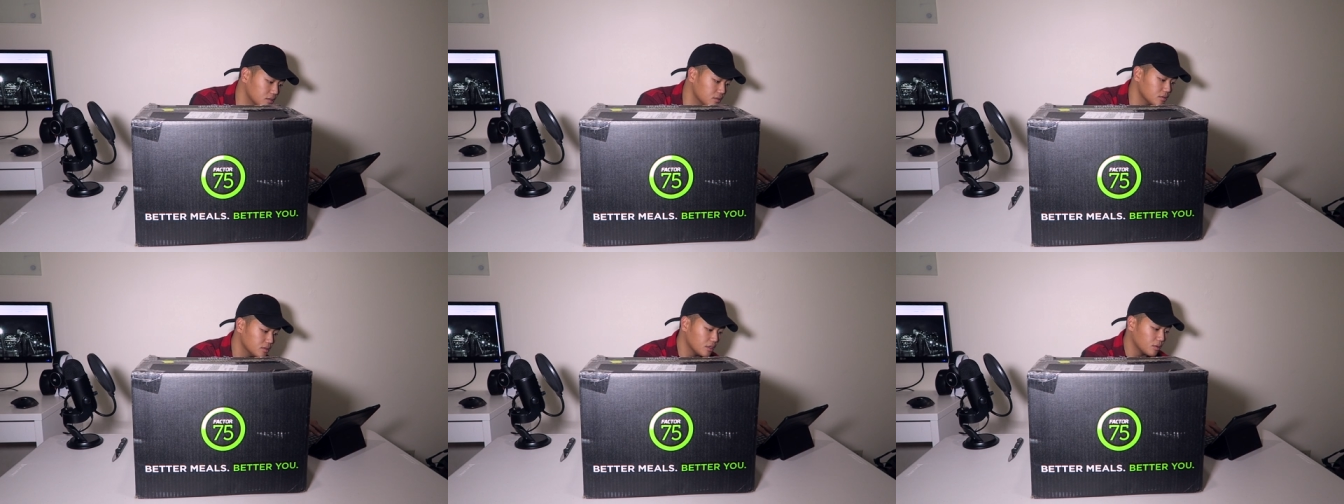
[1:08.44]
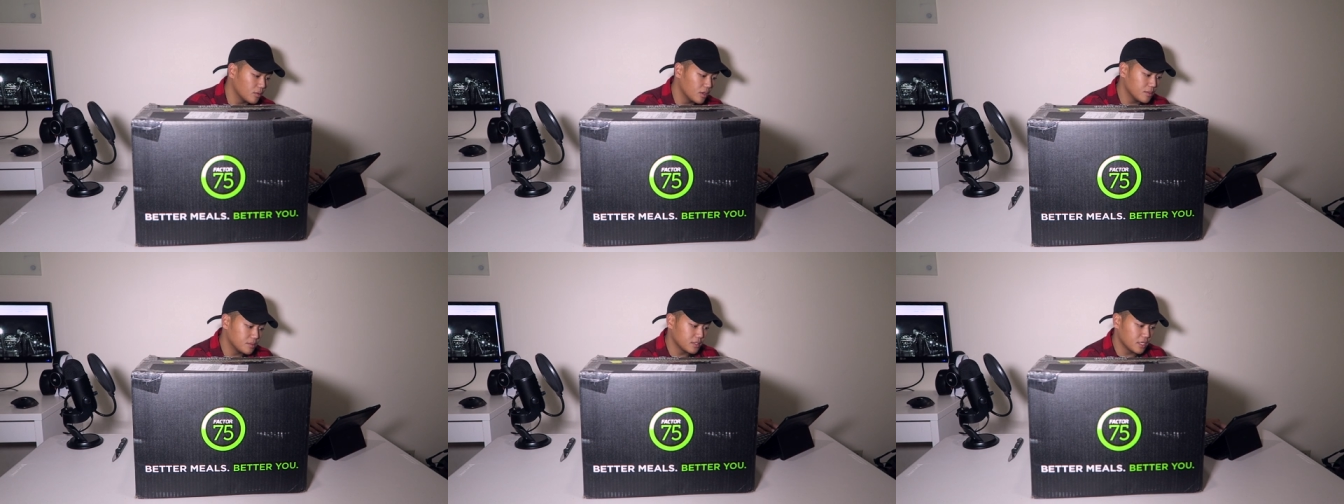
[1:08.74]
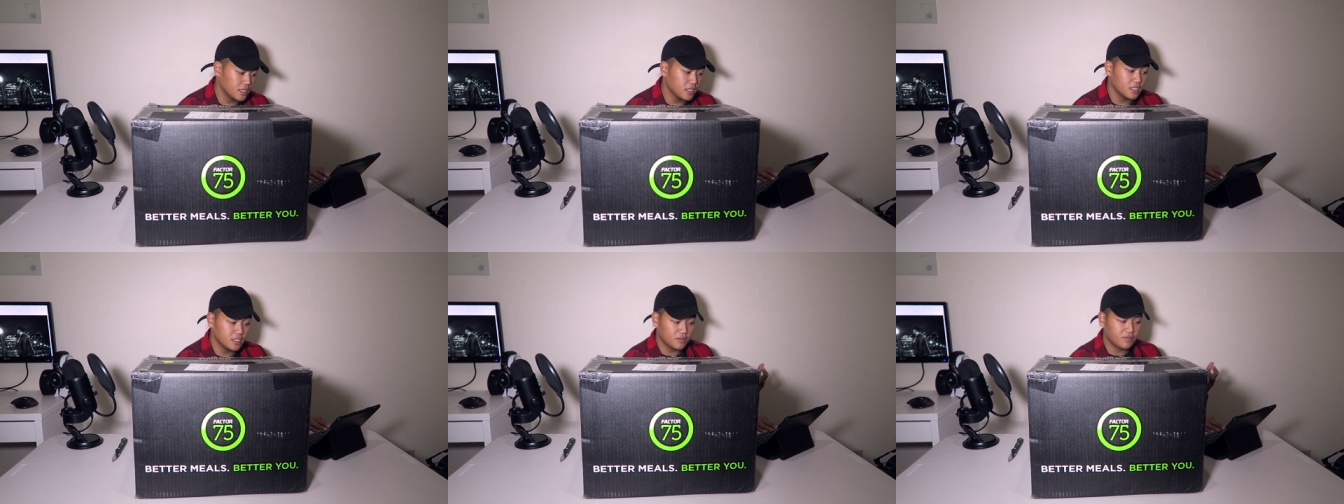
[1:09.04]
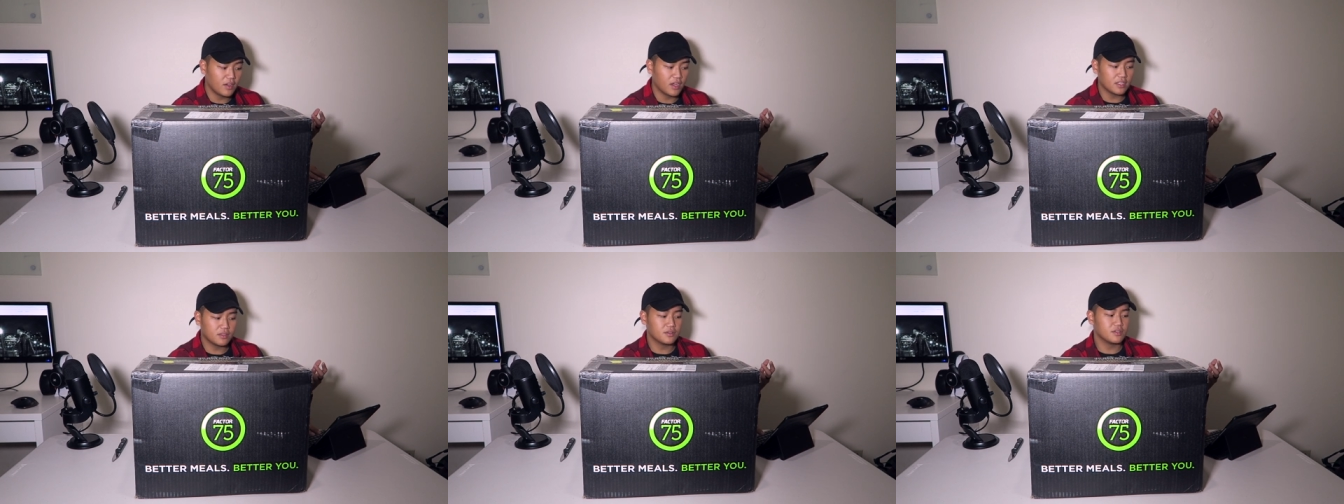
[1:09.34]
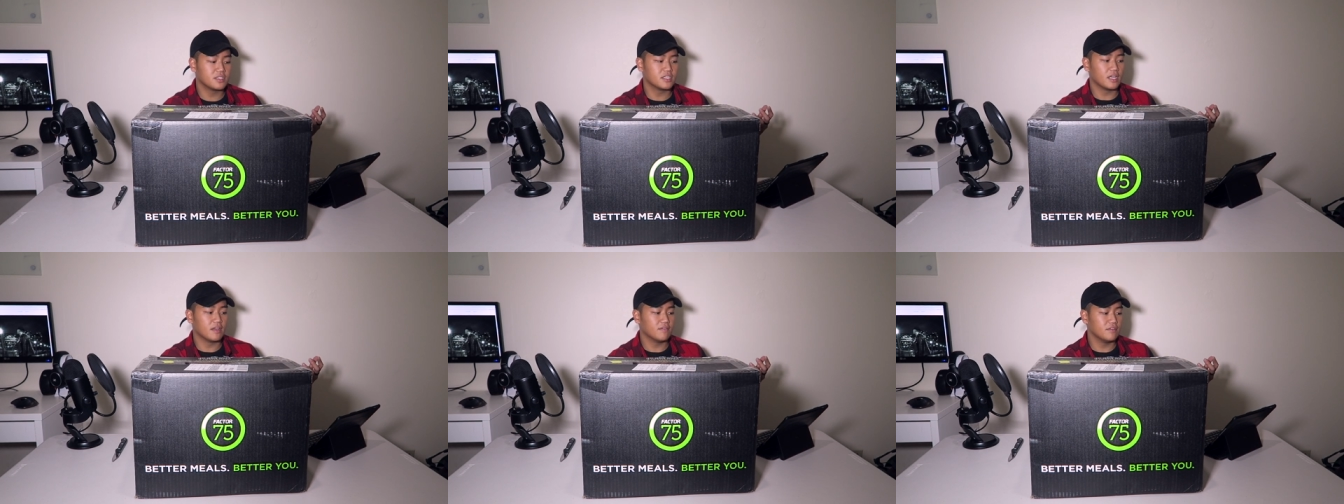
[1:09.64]
too. Their website is
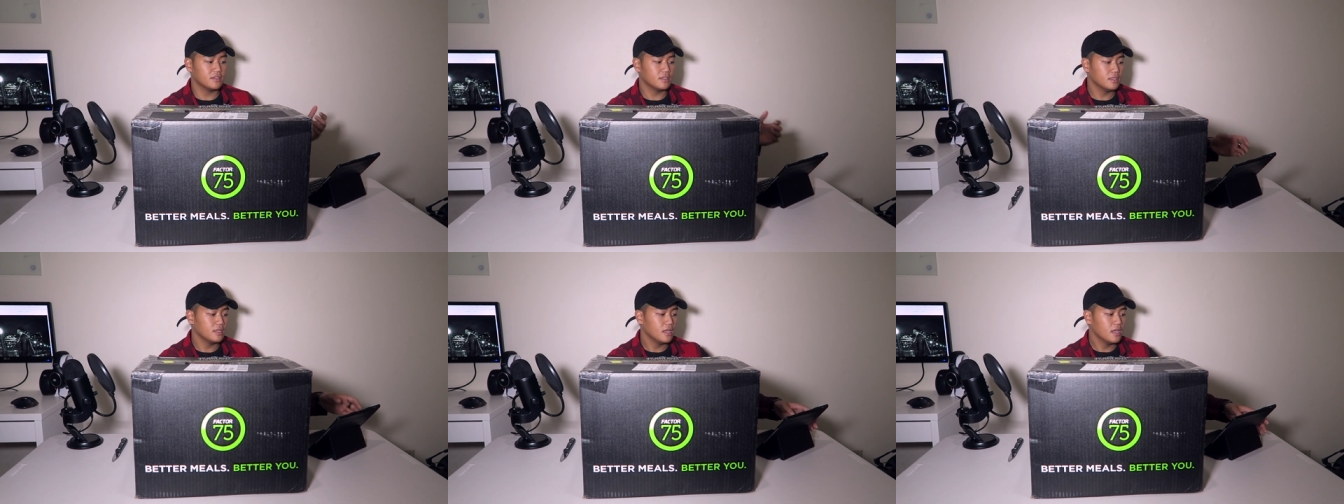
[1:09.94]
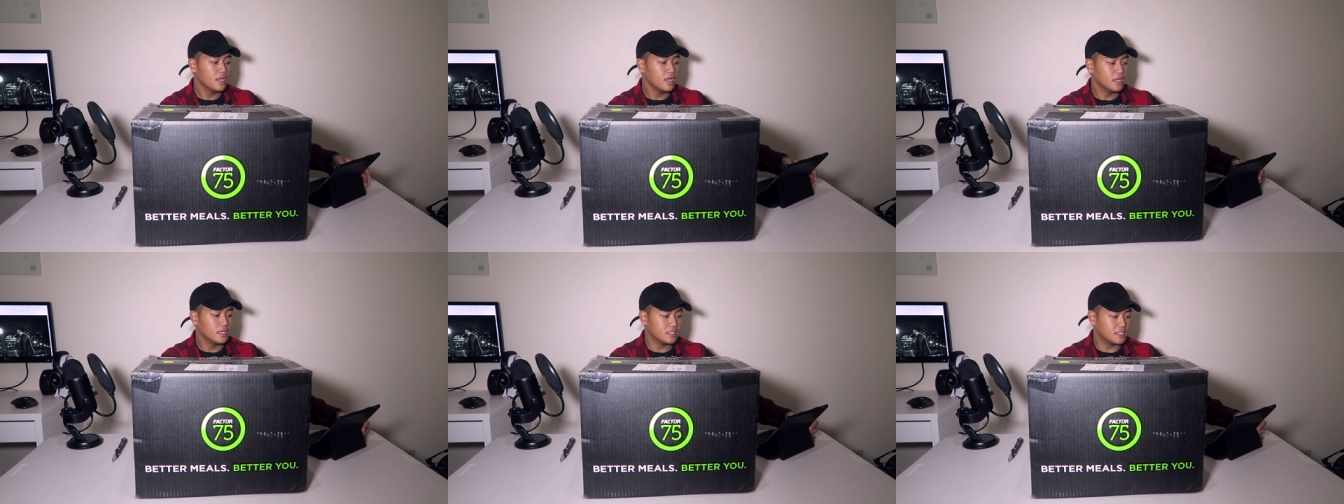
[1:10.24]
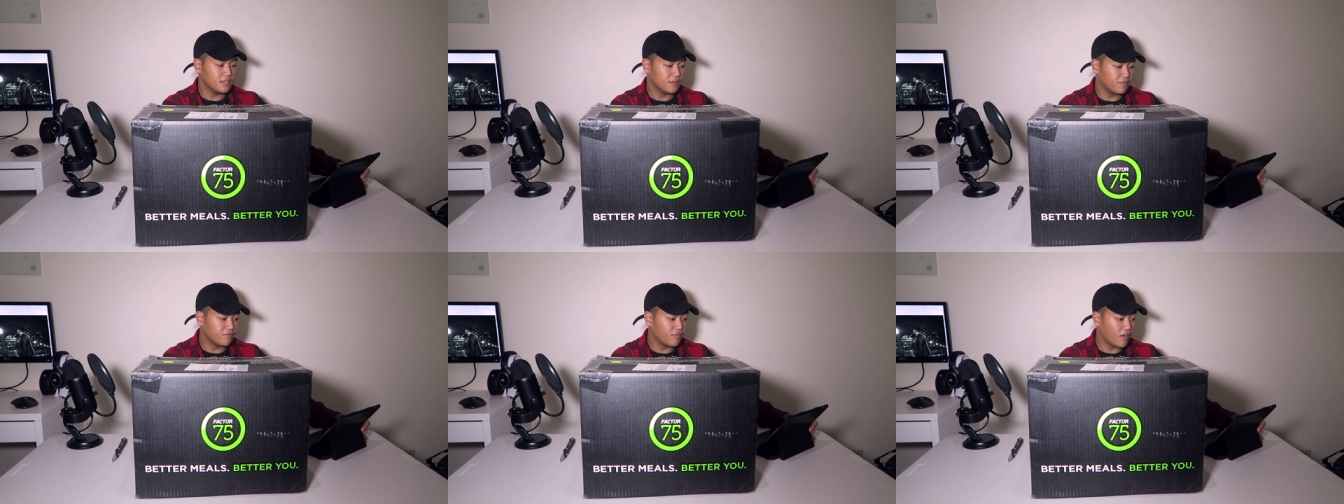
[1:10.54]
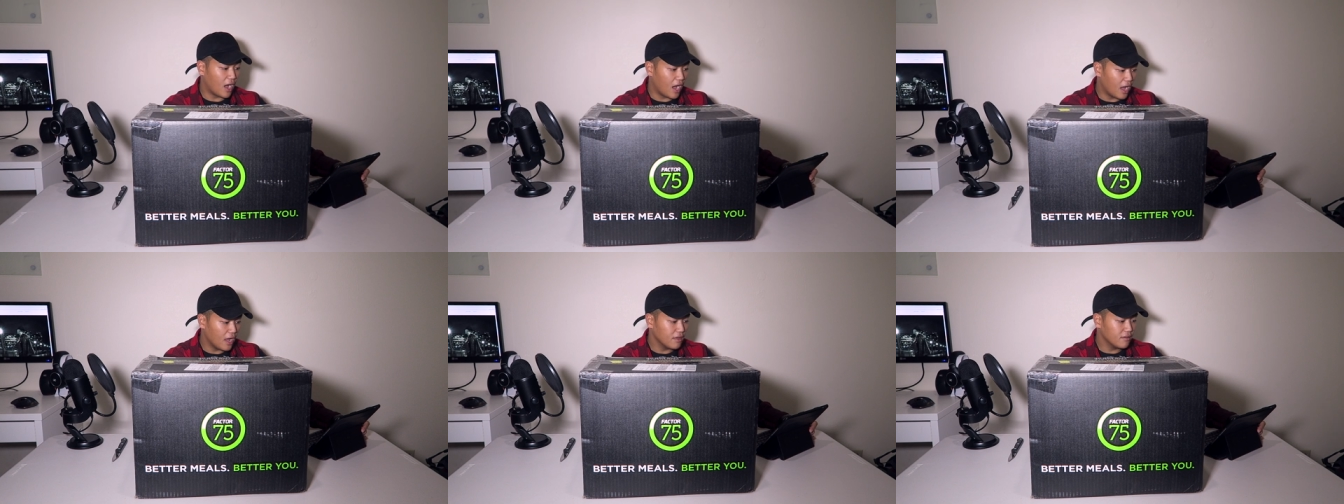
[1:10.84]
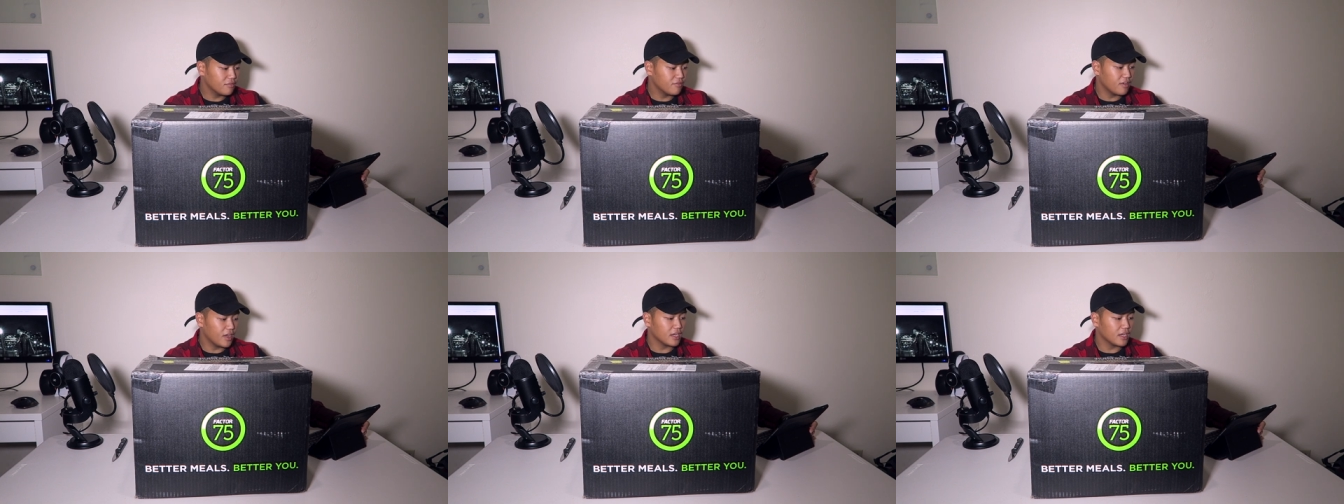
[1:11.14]
Factor 75,